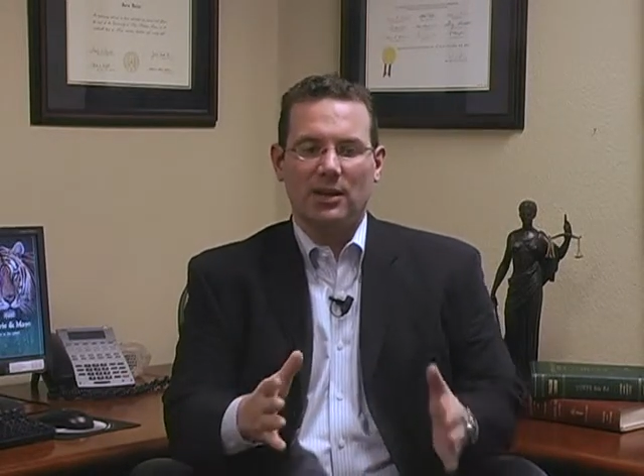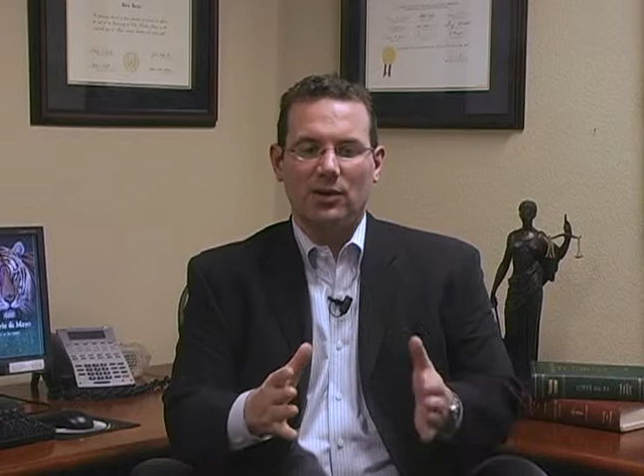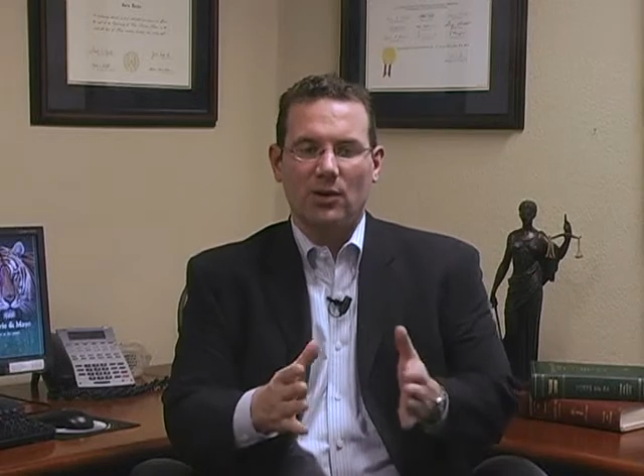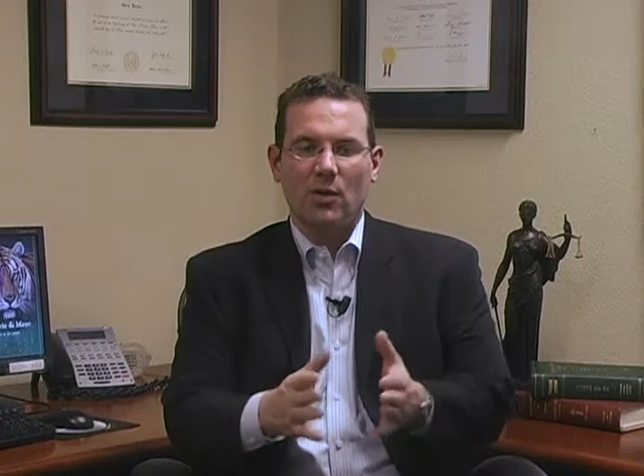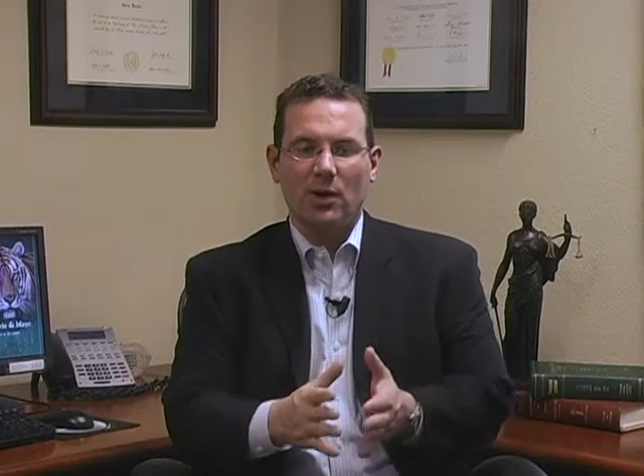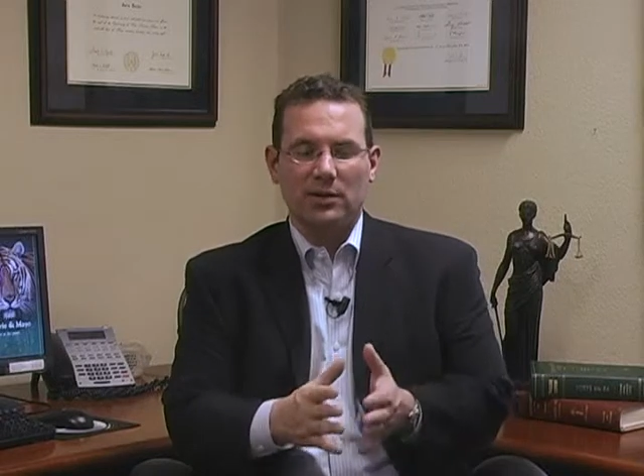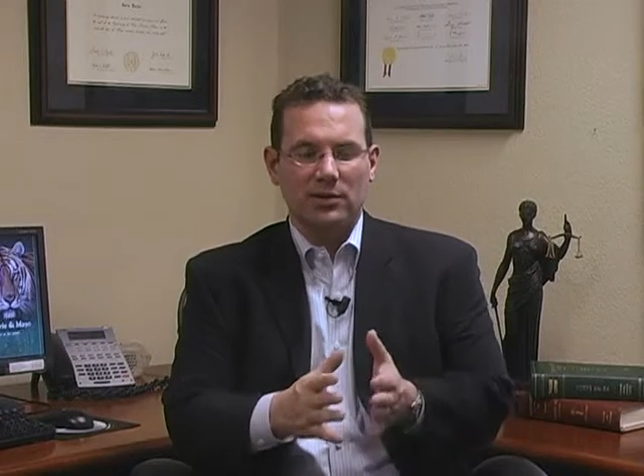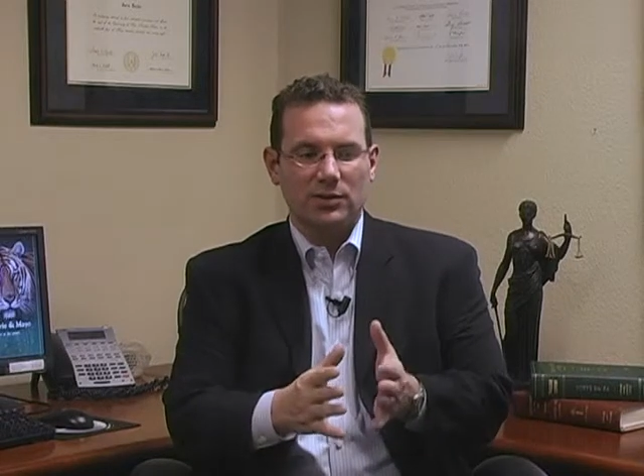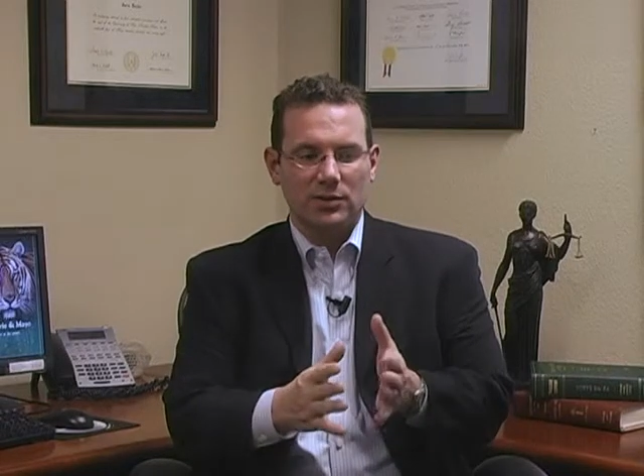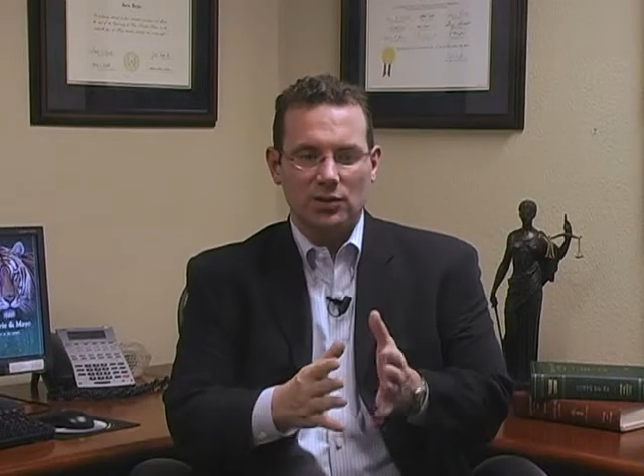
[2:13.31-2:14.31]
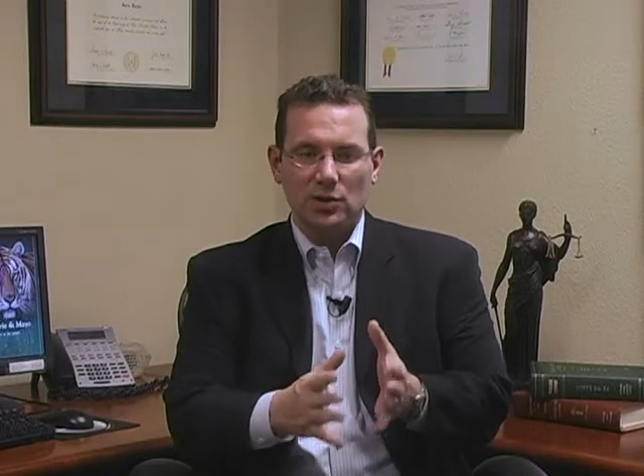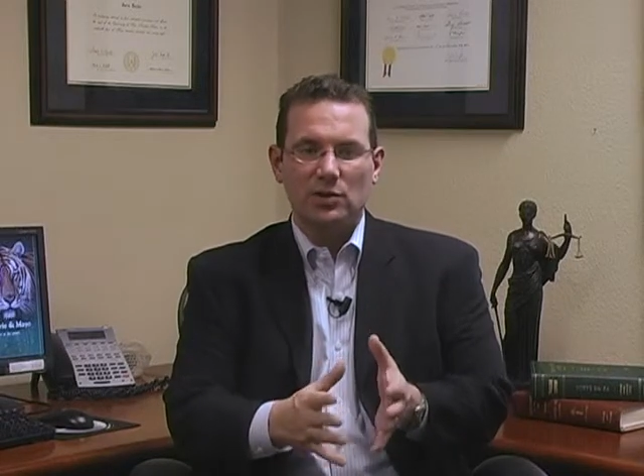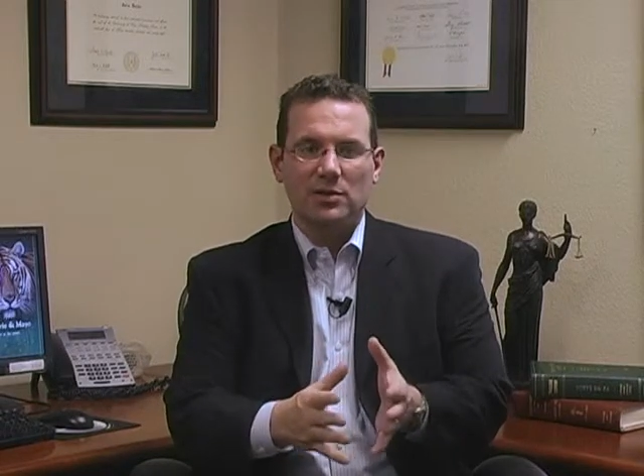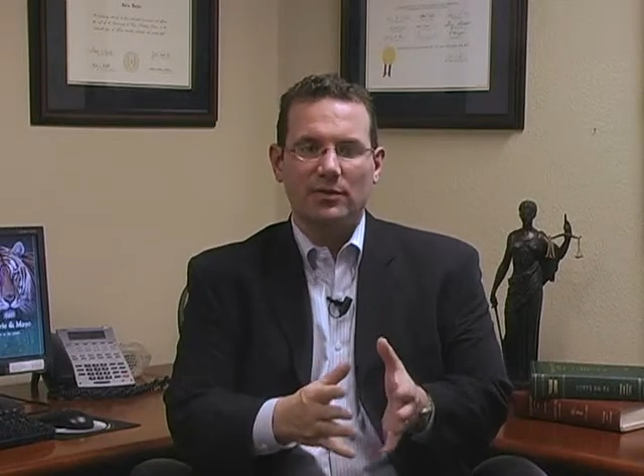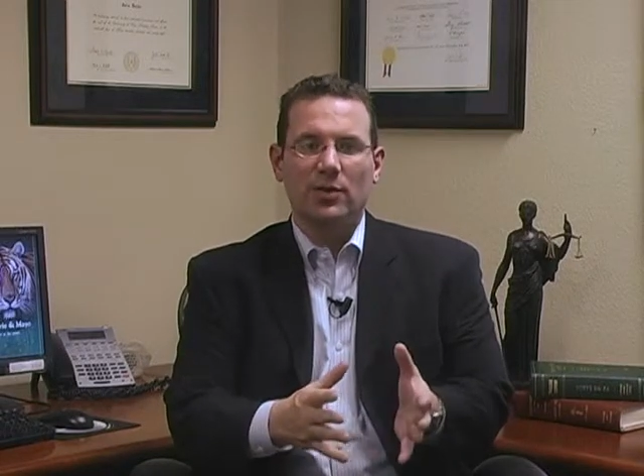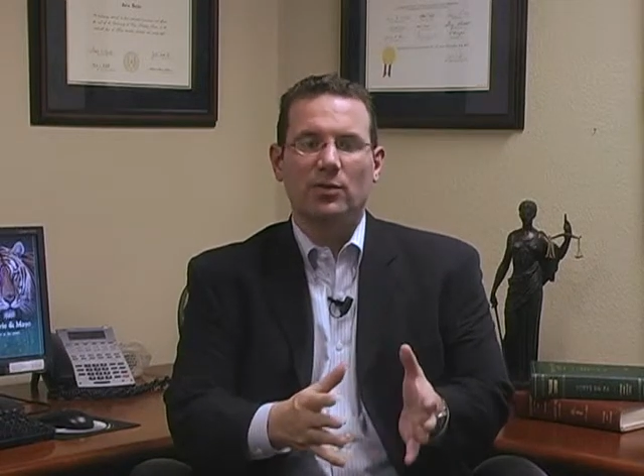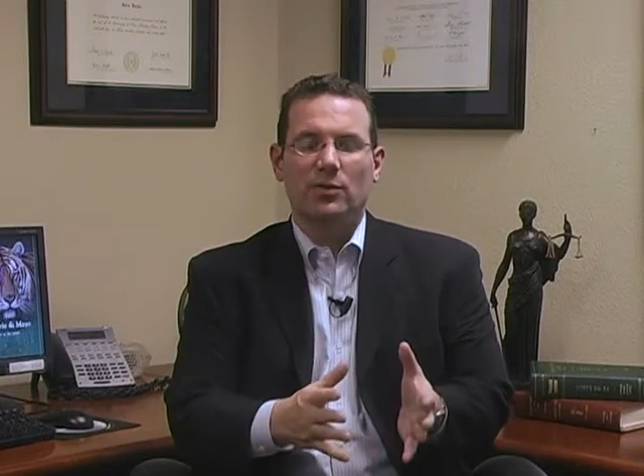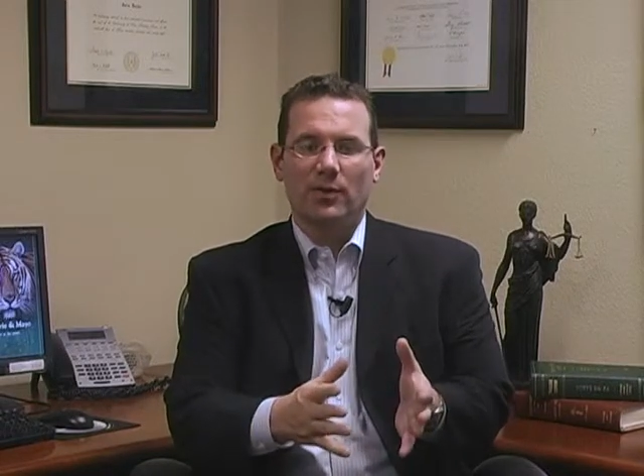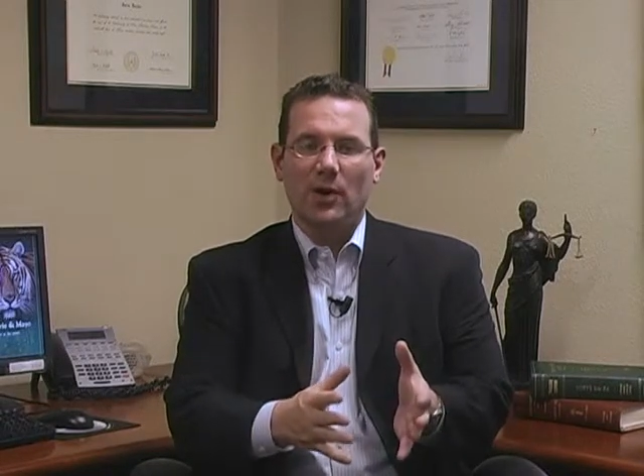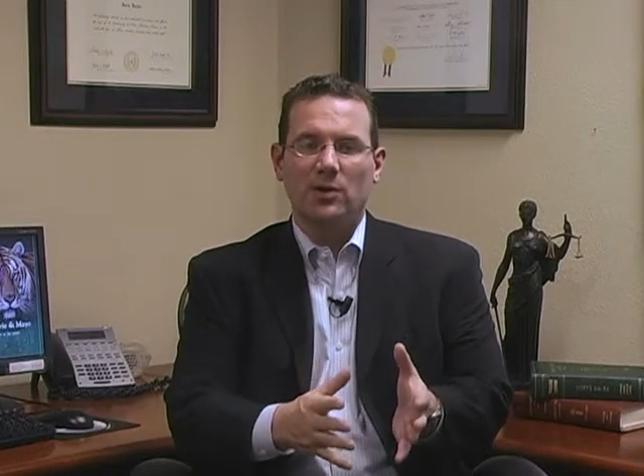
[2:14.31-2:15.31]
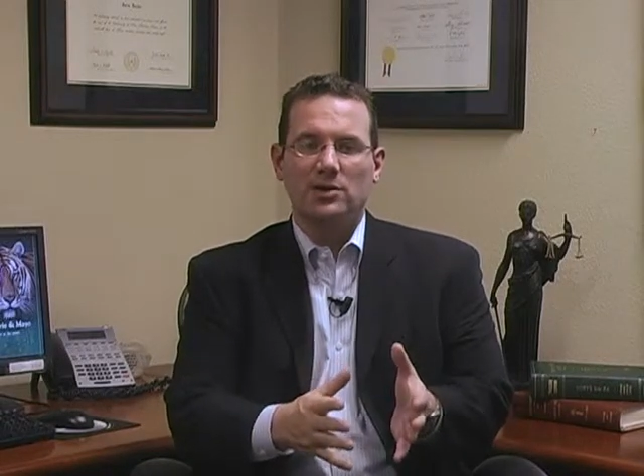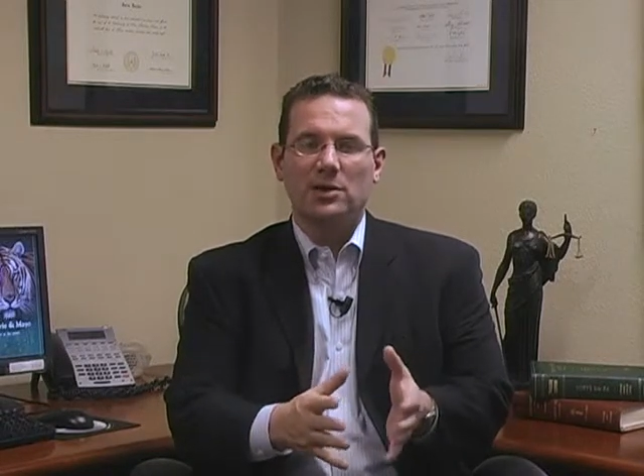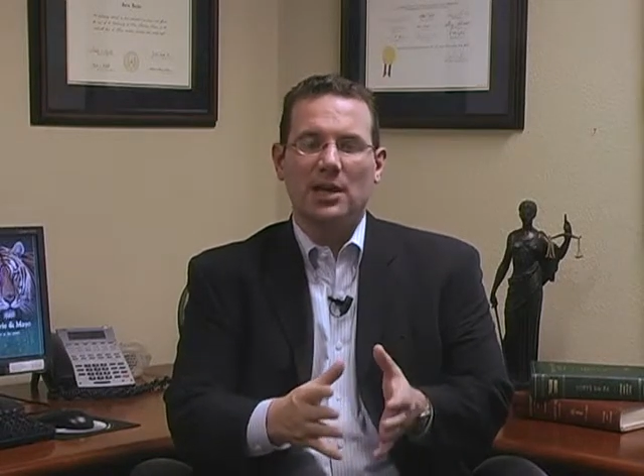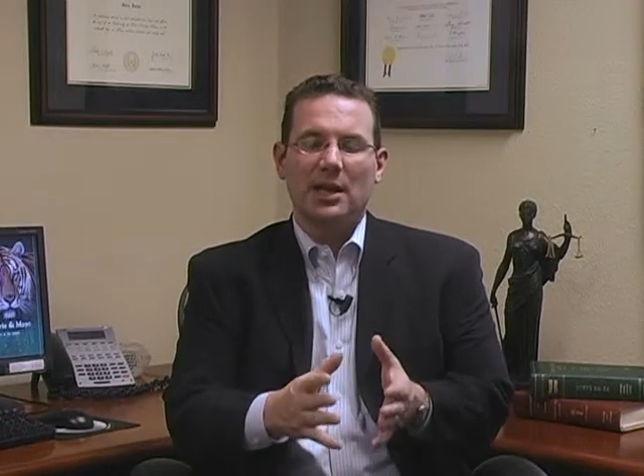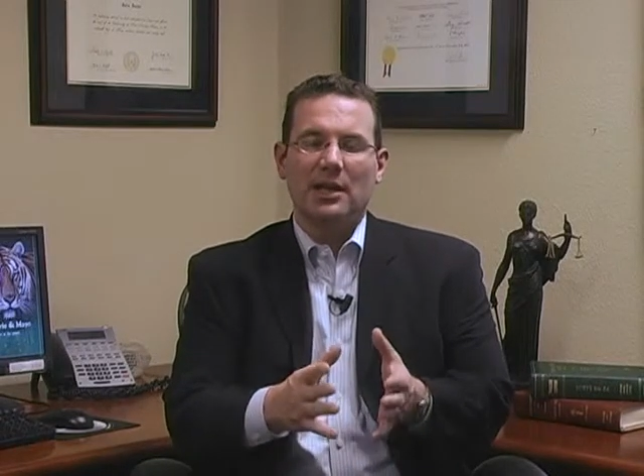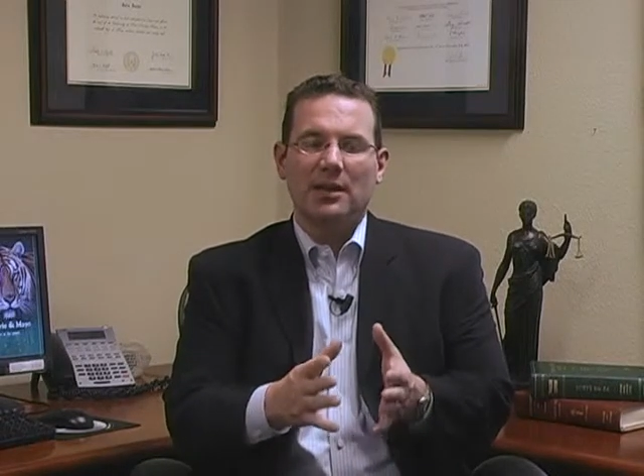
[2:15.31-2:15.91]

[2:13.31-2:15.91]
that you're going to choose a few folks,